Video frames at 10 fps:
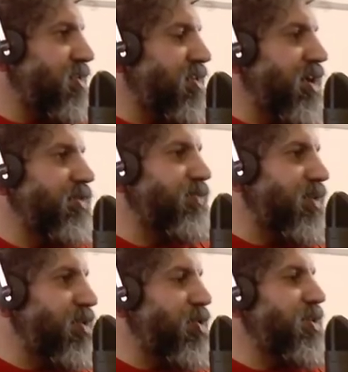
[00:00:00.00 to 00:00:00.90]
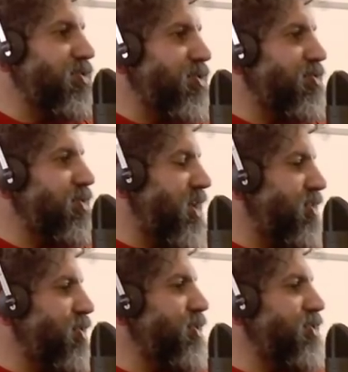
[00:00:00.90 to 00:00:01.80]
I've always talked to Dale
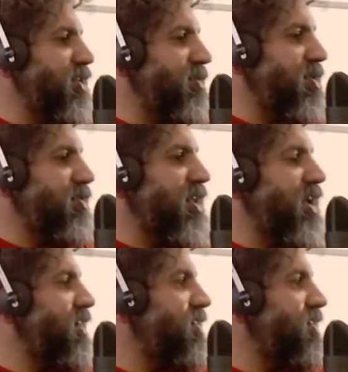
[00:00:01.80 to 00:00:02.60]
Doherty about like